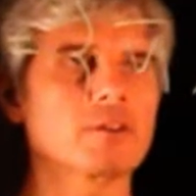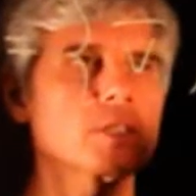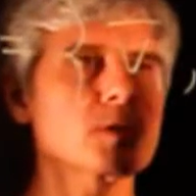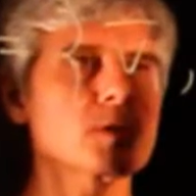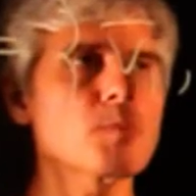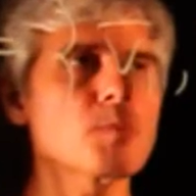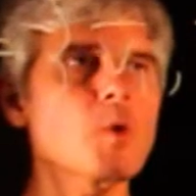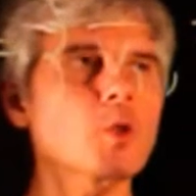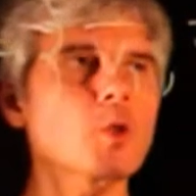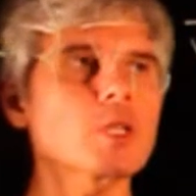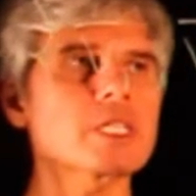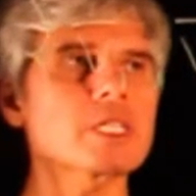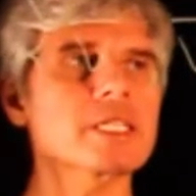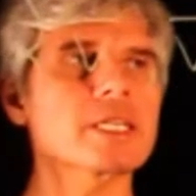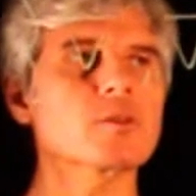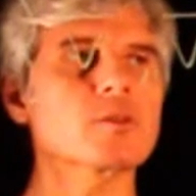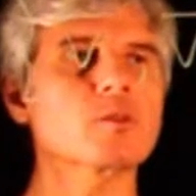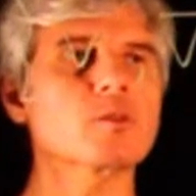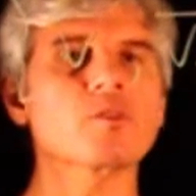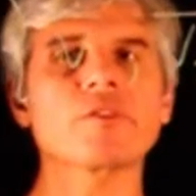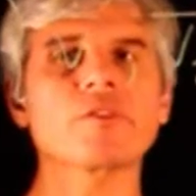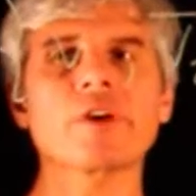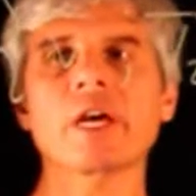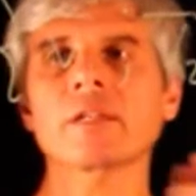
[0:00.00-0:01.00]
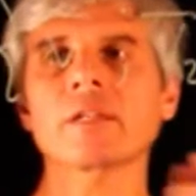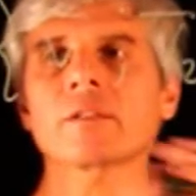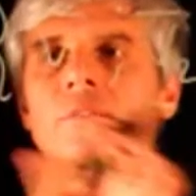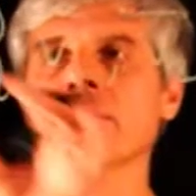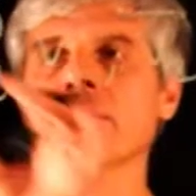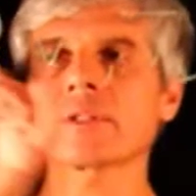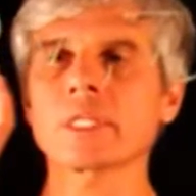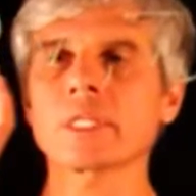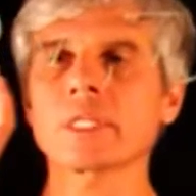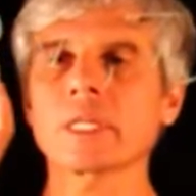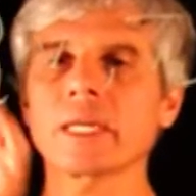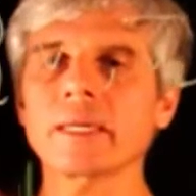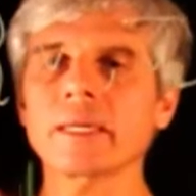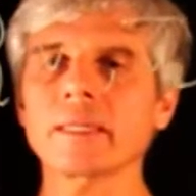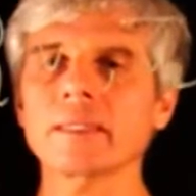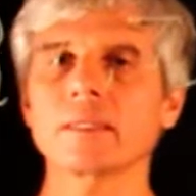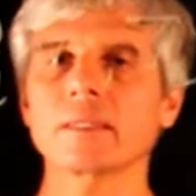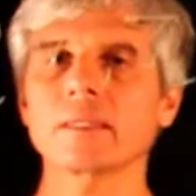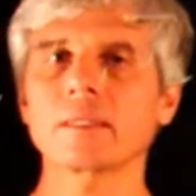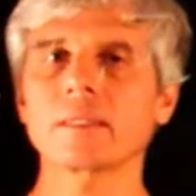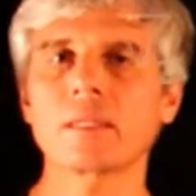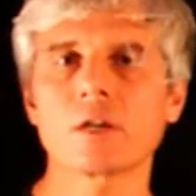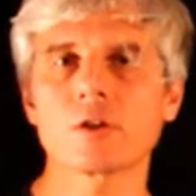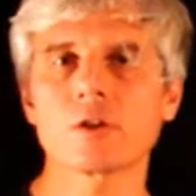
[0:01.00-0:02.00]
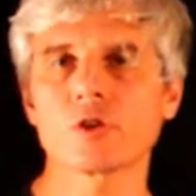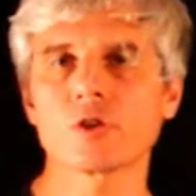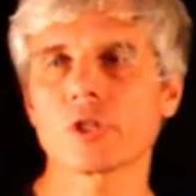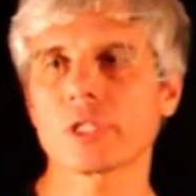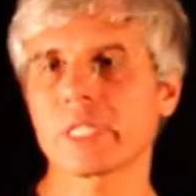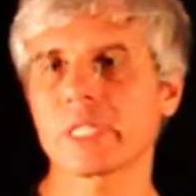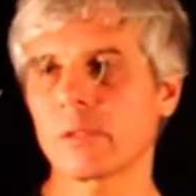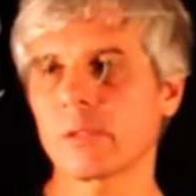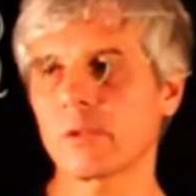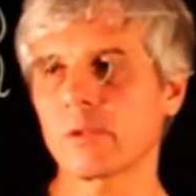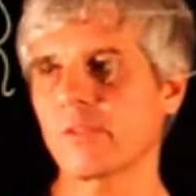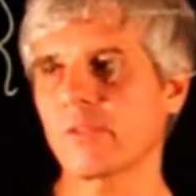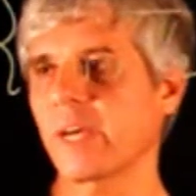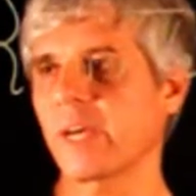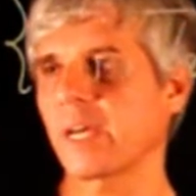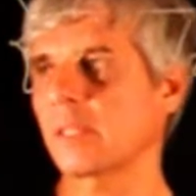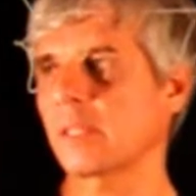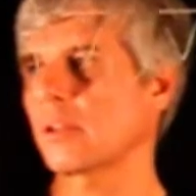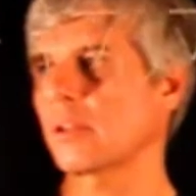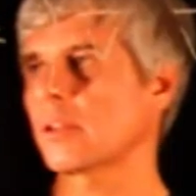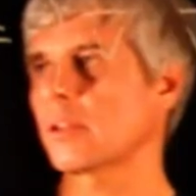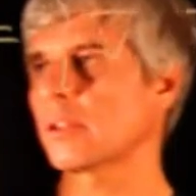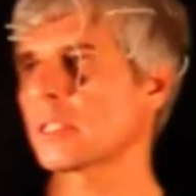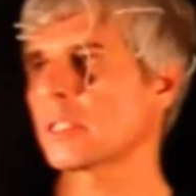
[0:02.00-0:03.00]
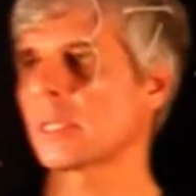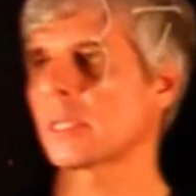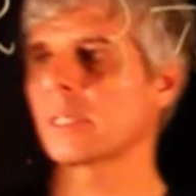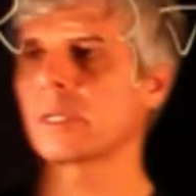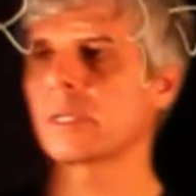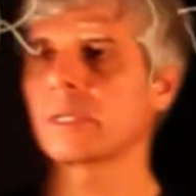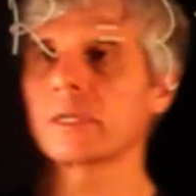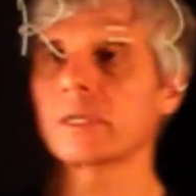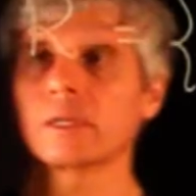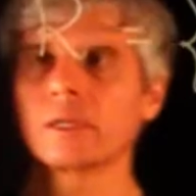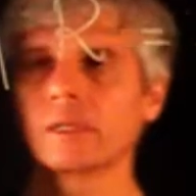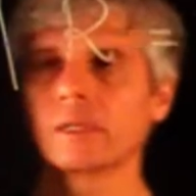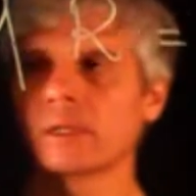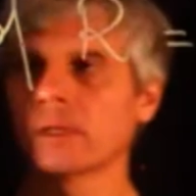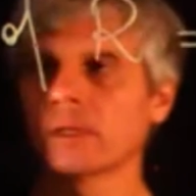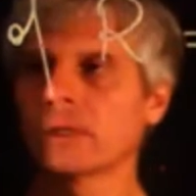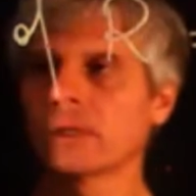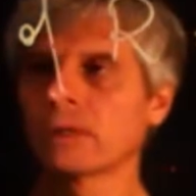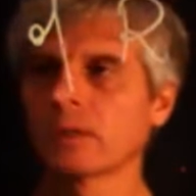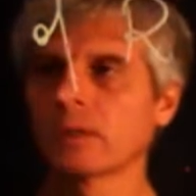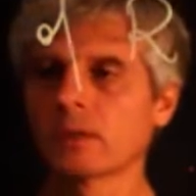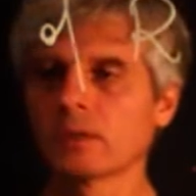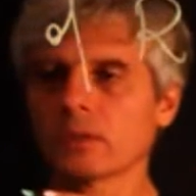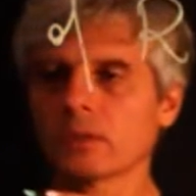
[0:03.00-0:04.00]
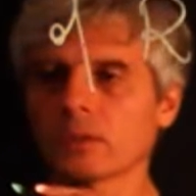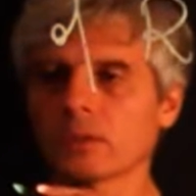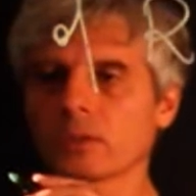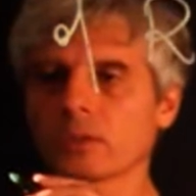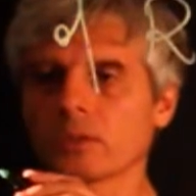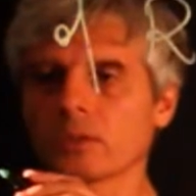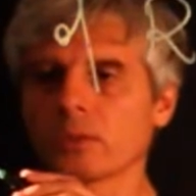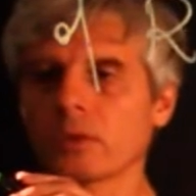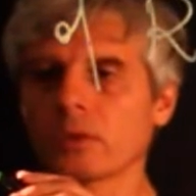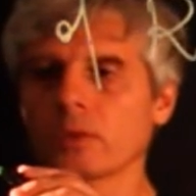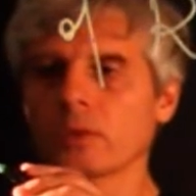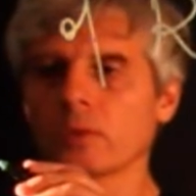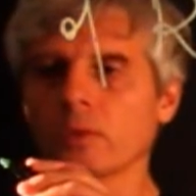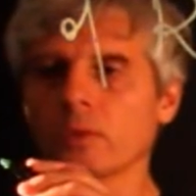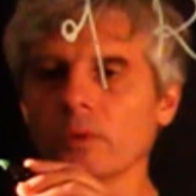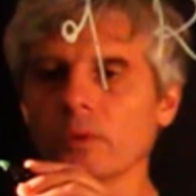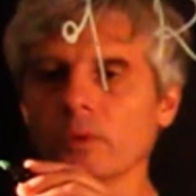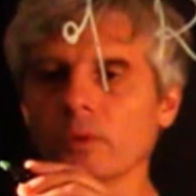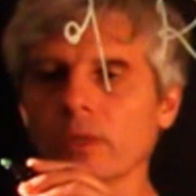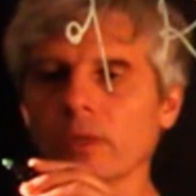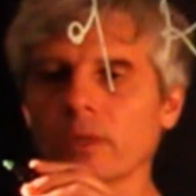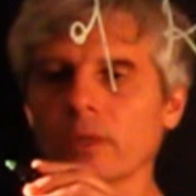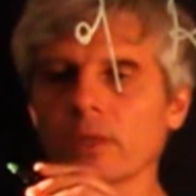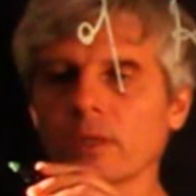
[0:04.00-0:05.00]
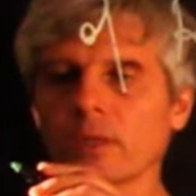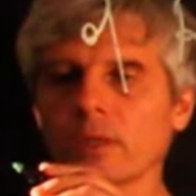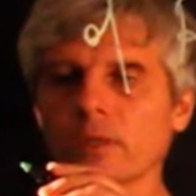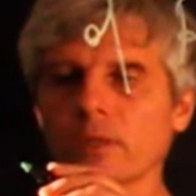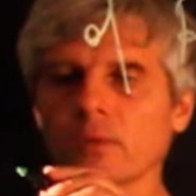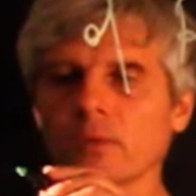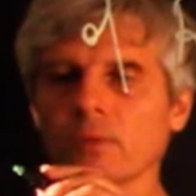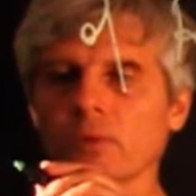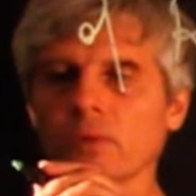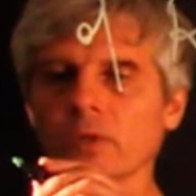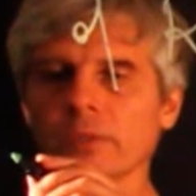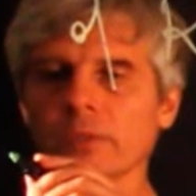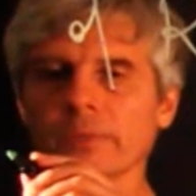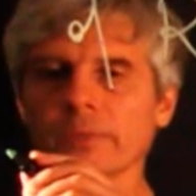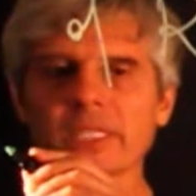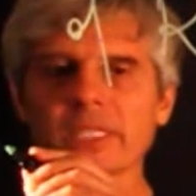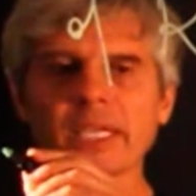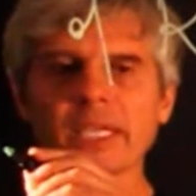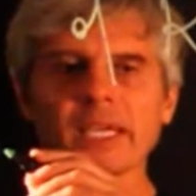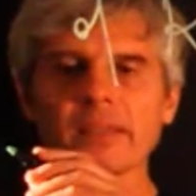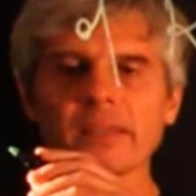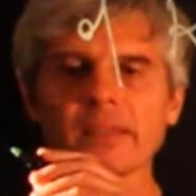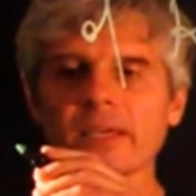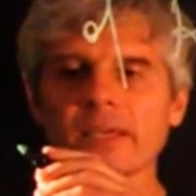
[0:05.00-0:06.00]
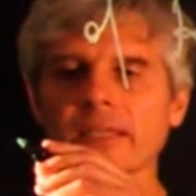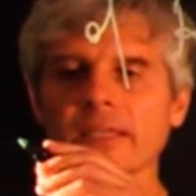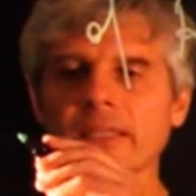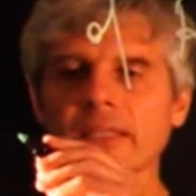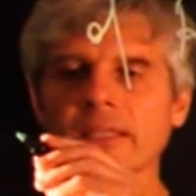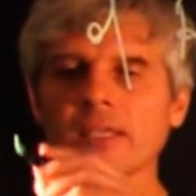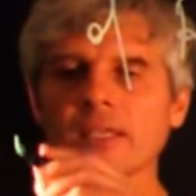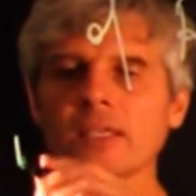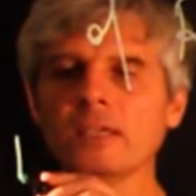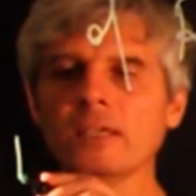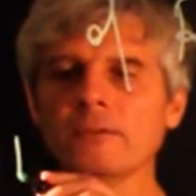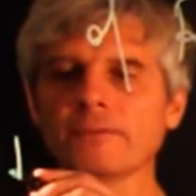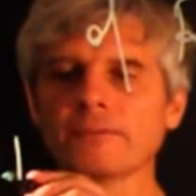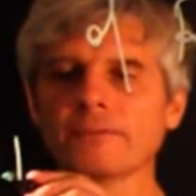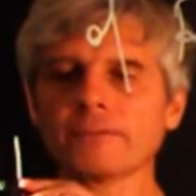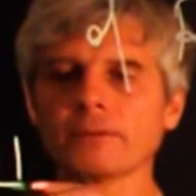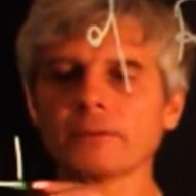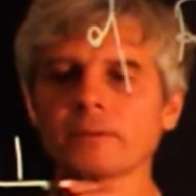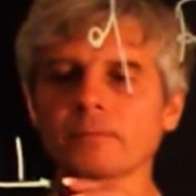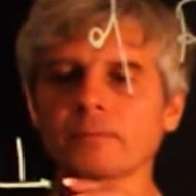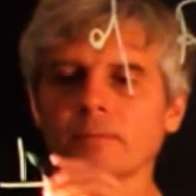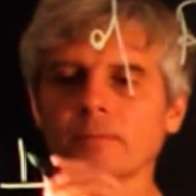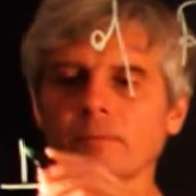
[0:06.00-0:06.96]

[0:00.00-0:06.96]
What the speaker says: a smaller set of vectors and a larger set of vectors. So what we say that if